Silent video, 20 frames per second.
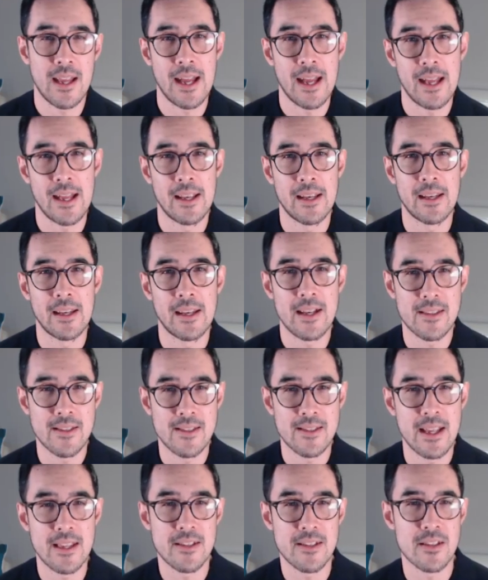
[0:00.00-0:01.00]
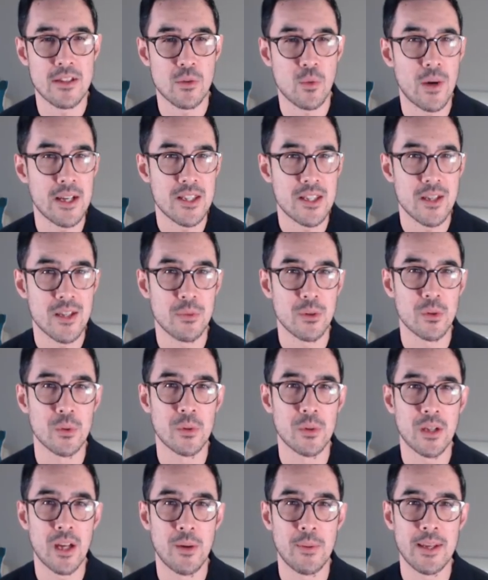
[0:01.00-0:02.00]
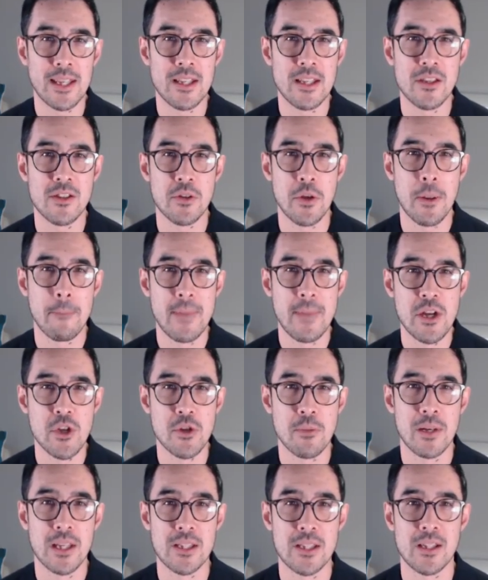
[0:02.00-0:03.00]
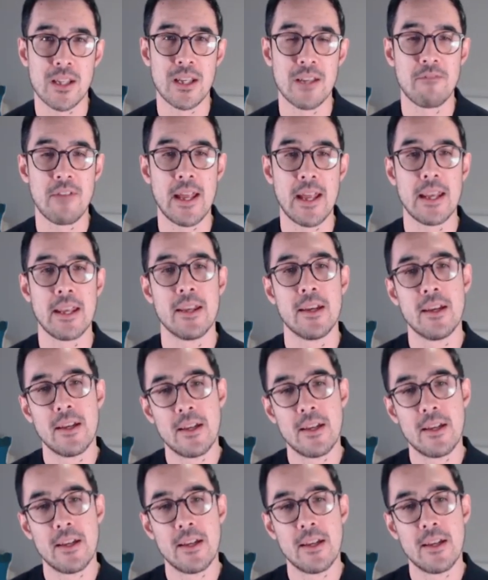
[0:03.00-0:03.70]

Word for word: and I'd say this is quite typical going into a major political event.